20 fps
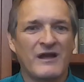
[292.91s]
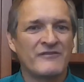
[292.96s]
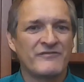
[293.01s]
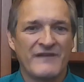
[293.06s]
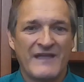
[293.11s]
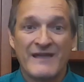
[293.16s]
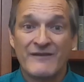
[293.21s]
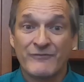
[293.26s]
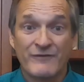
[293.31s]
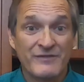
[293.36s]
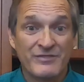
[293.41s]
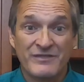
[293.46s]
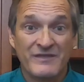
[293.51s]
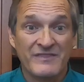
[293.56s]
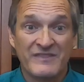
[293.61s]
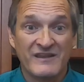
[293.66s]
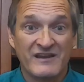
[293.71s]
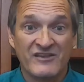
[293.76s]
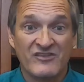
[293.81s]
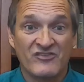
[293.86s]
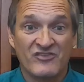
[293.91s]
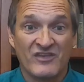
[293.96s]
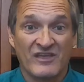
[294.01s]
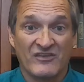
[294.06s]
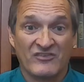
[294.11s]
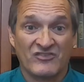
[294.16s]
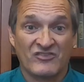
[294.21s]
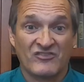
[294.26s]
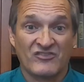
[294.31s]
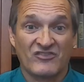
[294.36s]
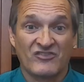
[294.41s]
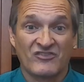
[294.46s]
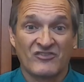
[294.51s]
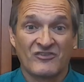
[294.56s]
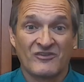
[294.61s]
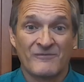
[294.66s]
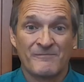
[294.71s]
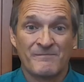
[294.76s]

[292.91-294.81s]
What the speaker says: of everything that exists.